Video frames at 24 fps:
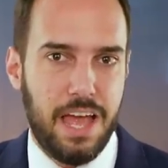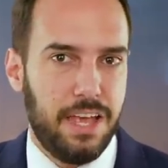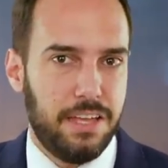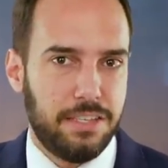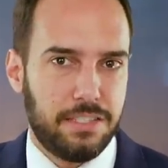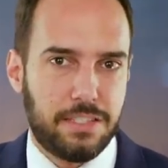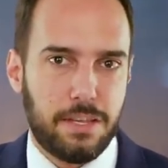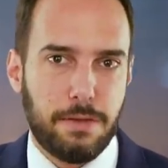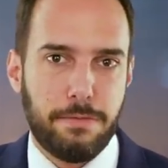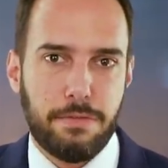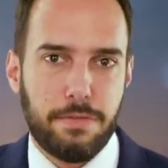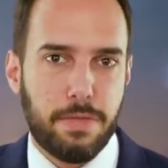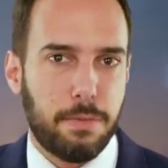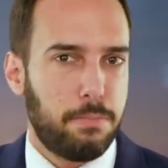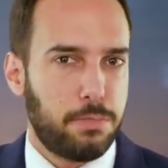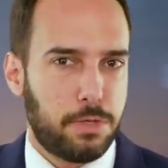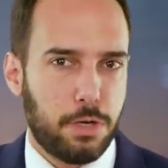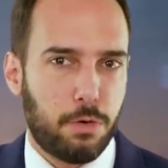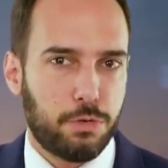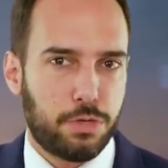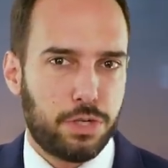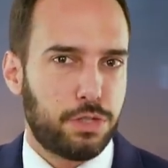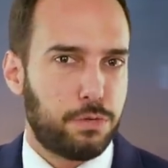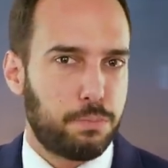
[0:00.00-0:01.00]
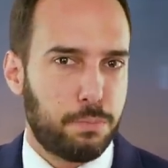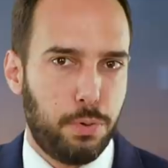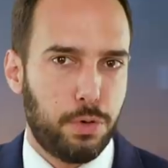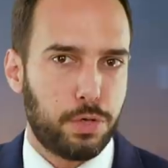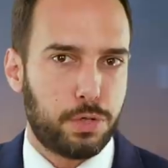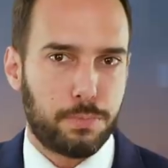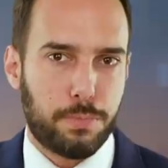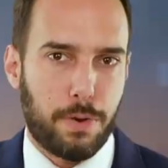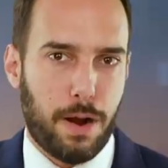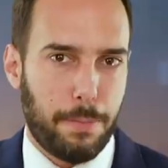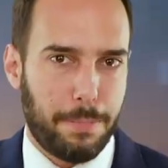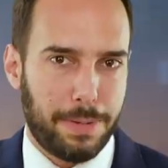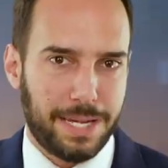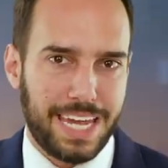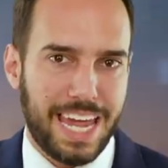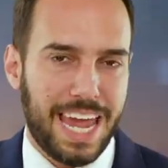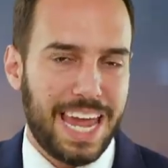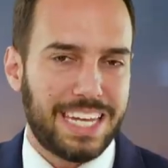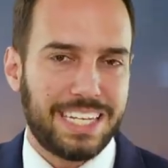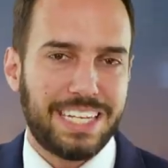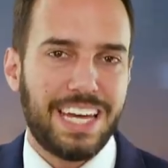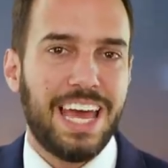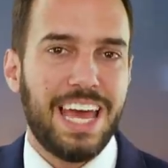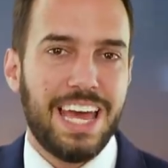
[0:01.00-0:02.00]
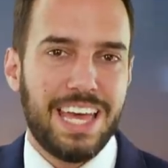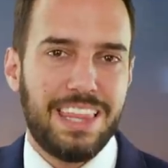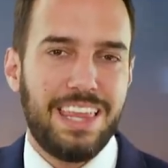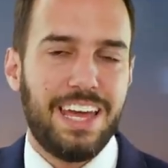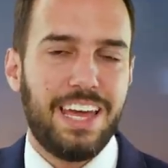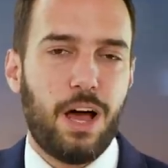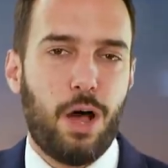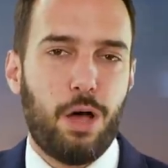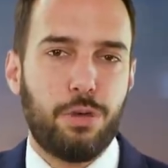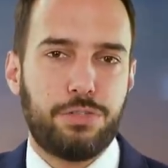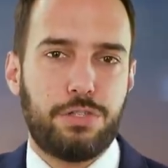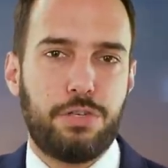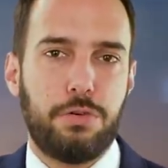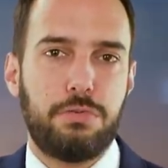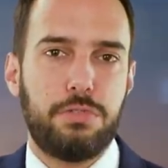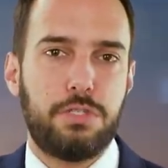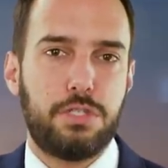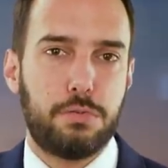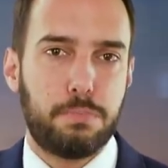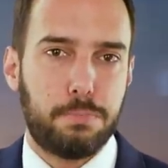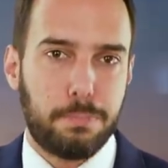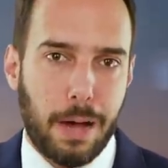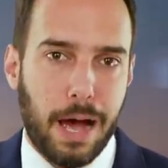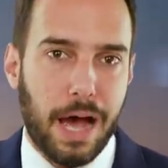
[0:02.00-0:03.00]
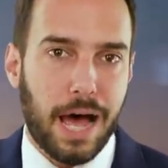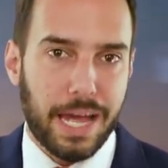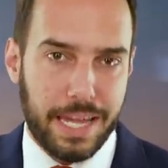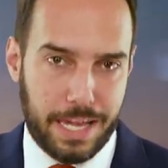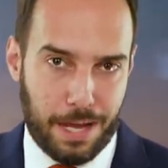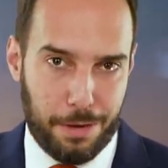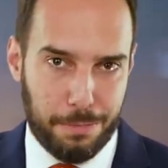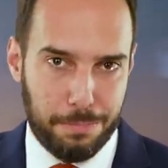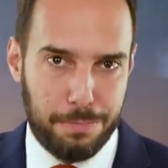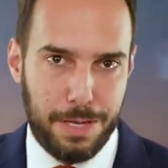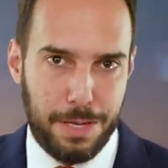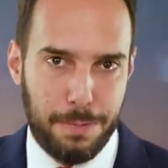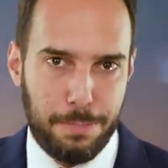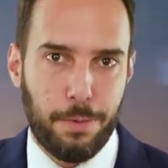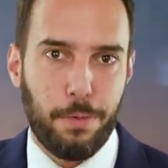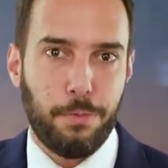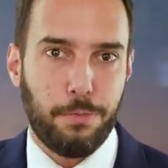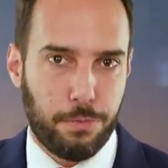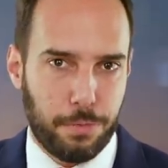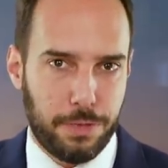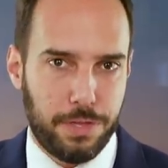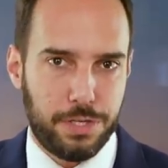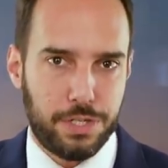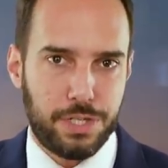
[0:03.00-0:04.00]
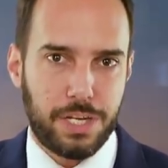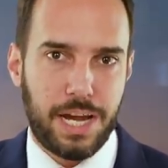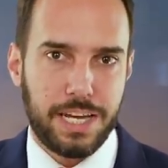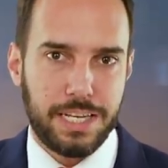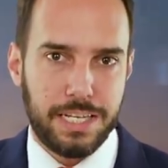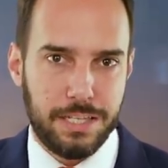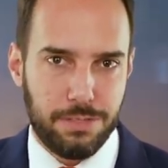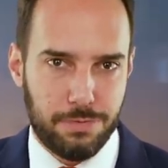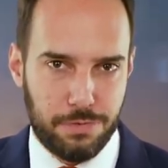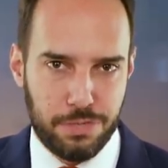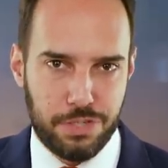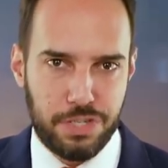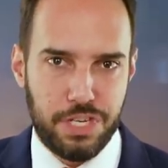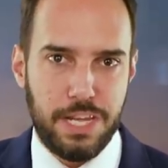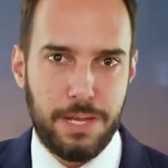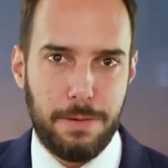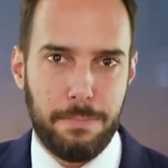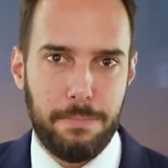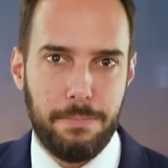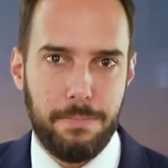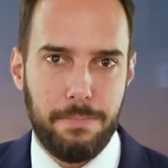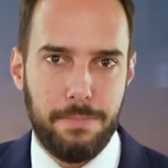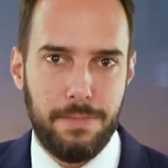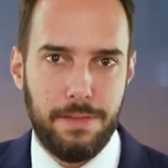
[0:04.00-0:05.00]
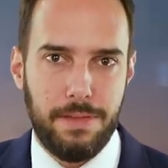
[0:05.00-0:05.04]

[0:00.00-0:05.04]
Some of them don't just push propaganda, they also spy on people for the Chinese regime.